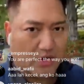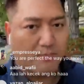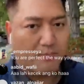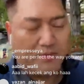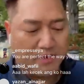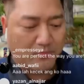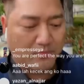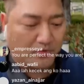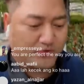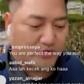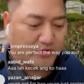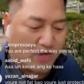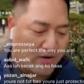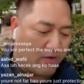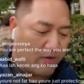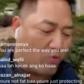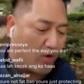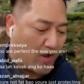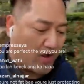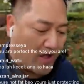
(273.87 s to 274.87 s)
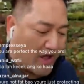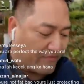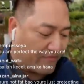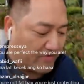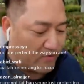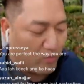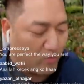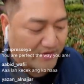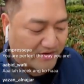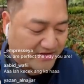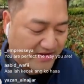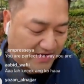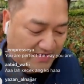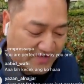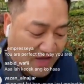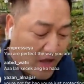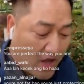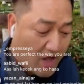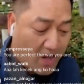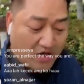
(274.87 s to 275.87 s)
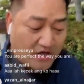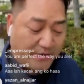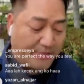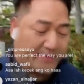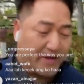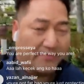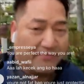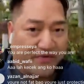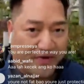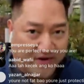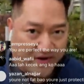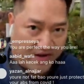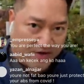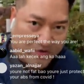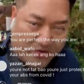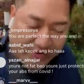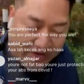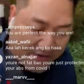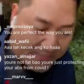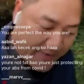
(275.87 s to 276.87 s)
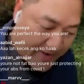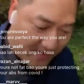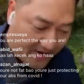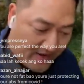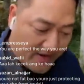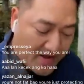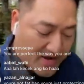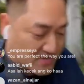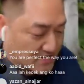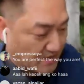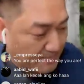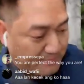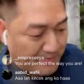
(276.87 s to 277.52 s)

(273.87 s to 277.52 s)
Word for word: Some people do not have it what it takes to become financially independent.